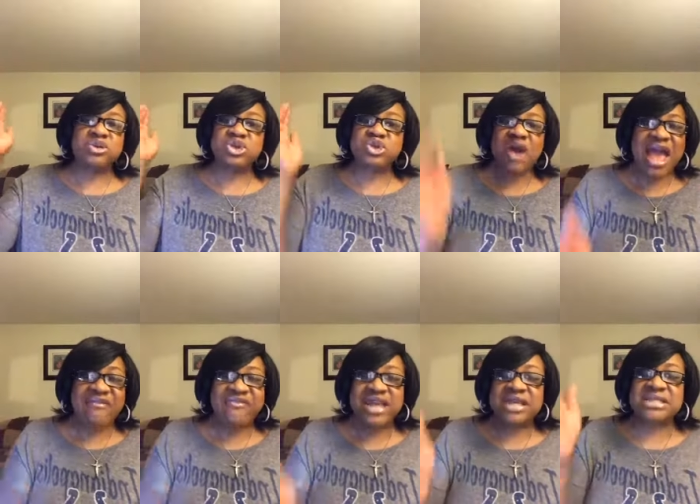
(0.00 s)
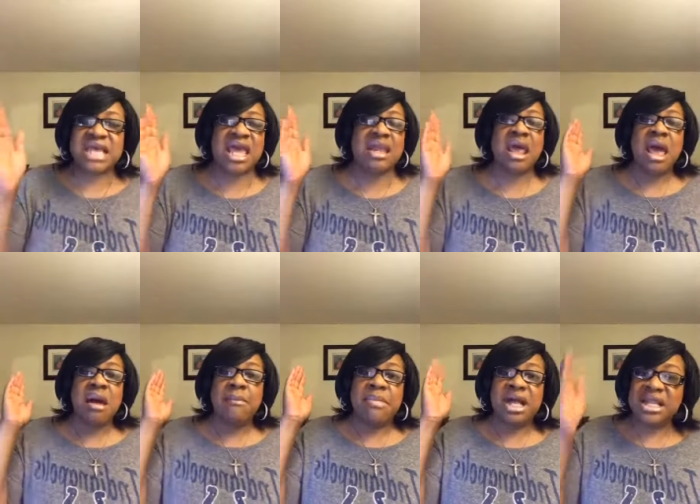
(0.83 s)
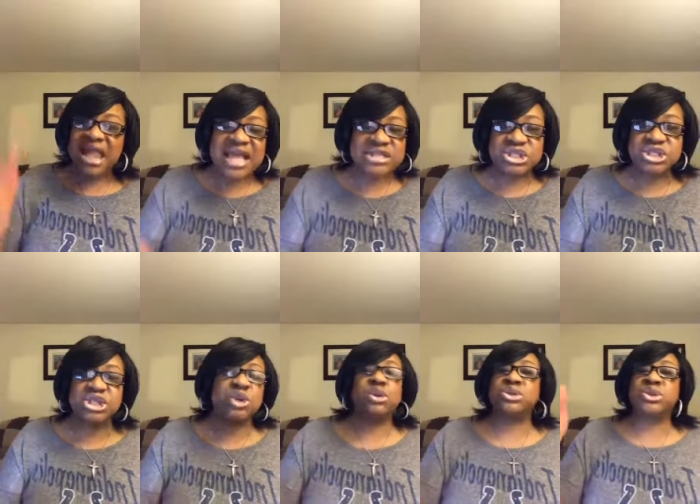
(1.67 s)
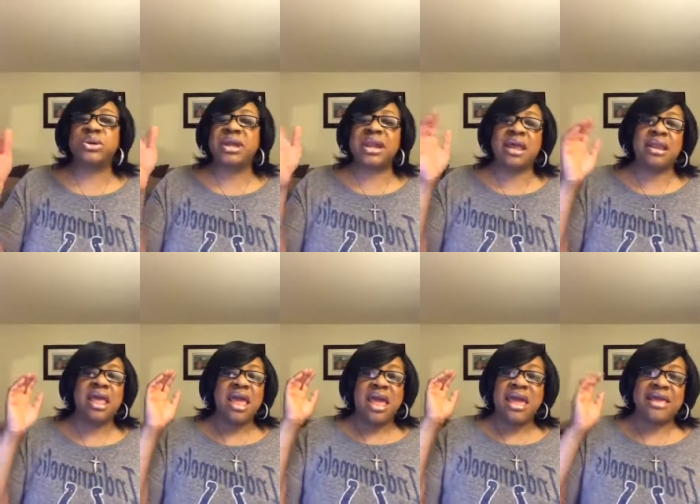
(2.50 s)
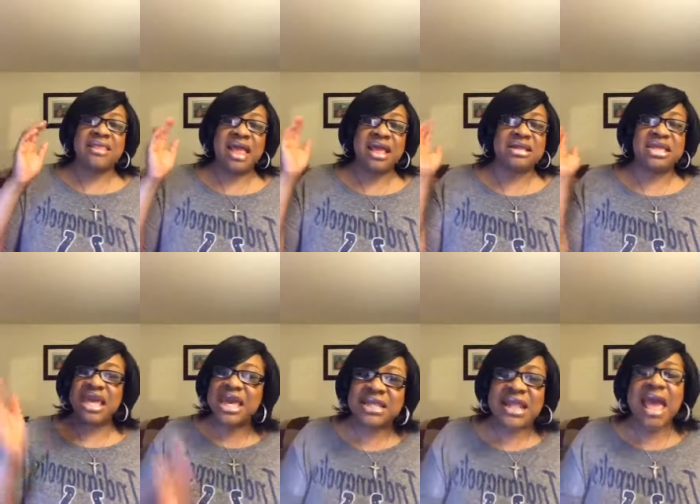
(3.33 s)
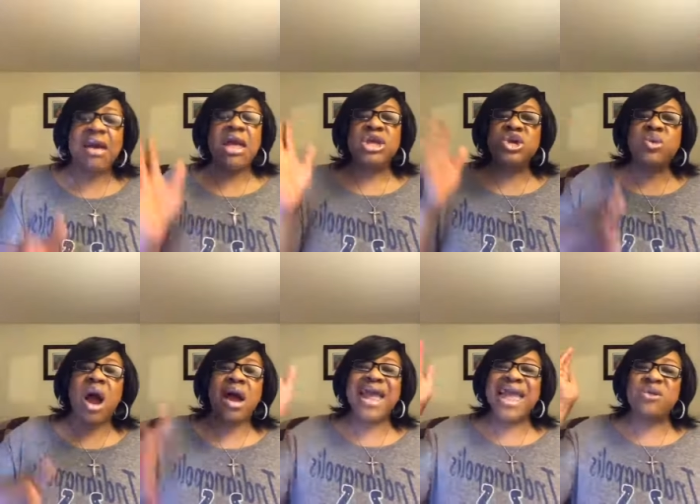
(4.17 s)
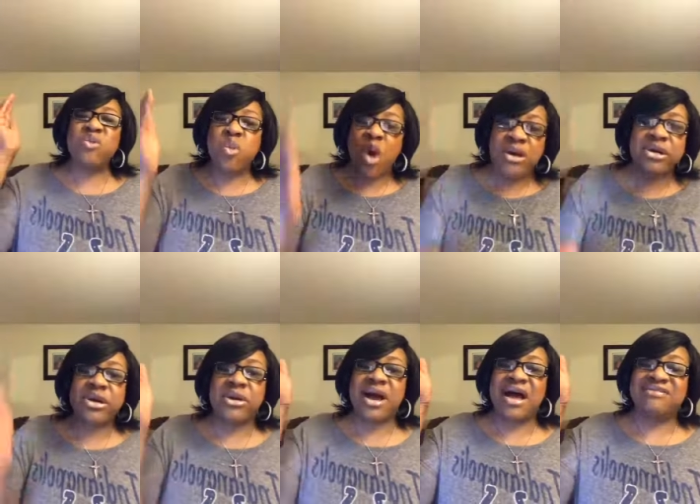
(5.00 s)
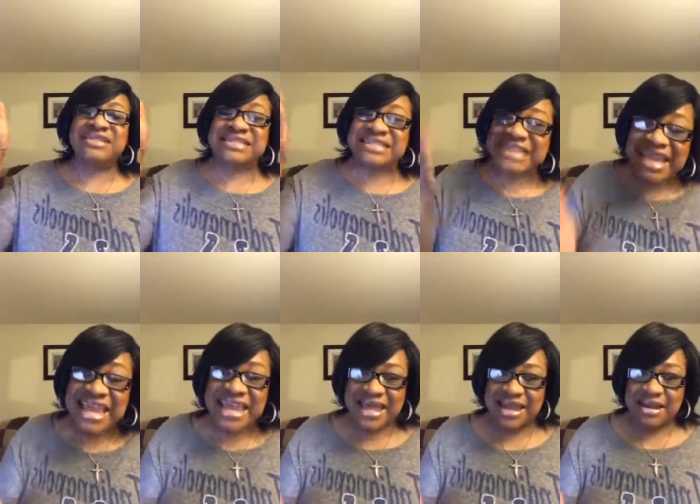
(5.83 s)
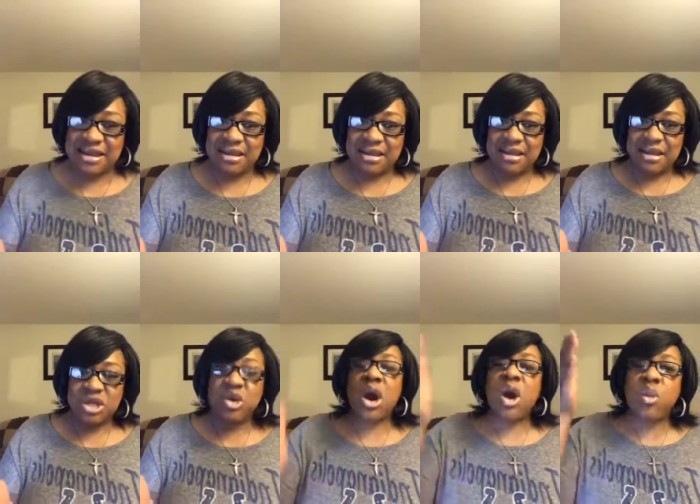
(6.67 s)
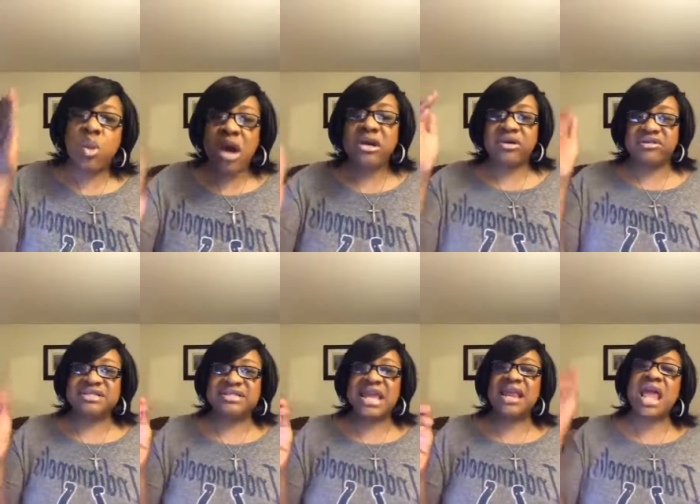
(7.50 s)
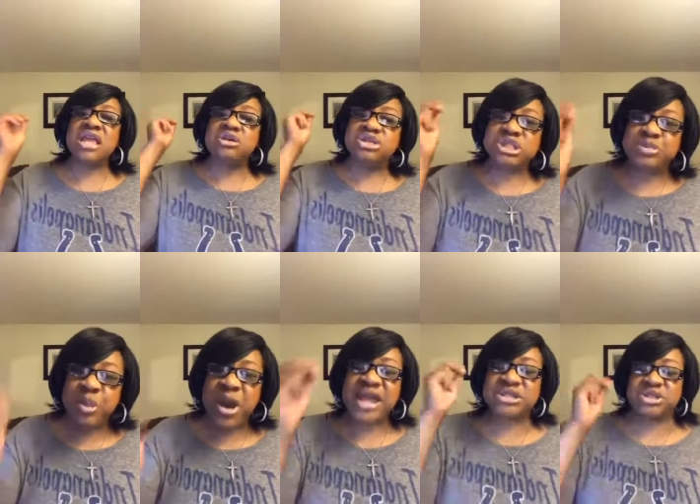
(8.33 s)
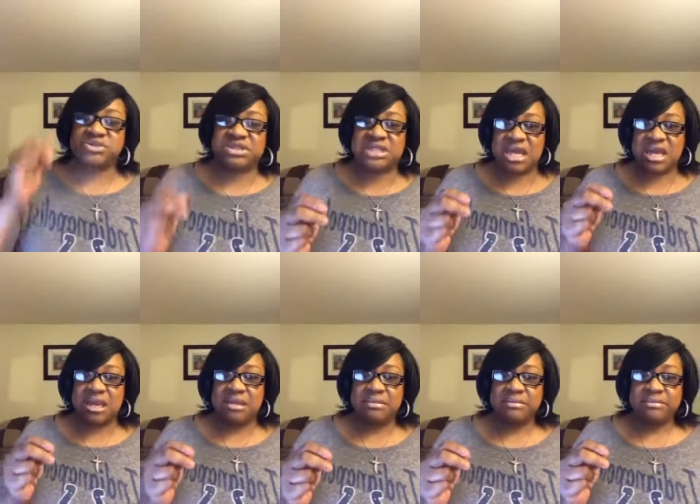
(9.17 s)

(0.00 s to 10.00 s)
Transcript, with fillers: who traffics and molests children and kidnaps. You are a worker of sin. You're a worker of sin, and you spread your sin.